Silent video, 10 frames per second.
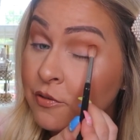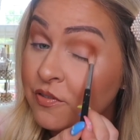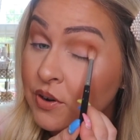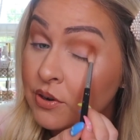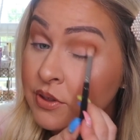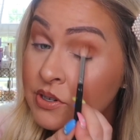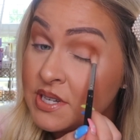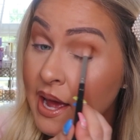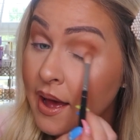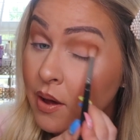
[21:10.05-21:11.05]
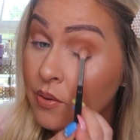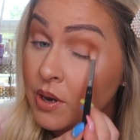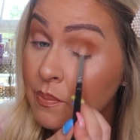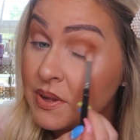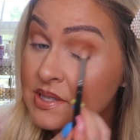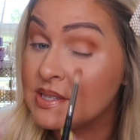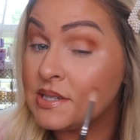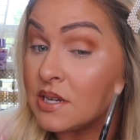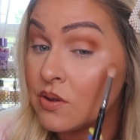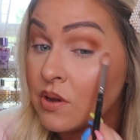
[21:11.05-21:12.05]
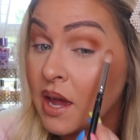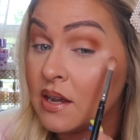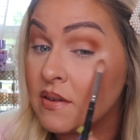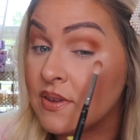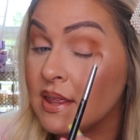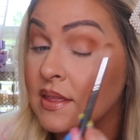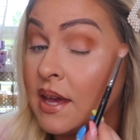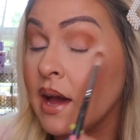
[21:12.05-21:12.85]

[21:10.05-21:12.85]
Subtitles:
further down, but still kind of in the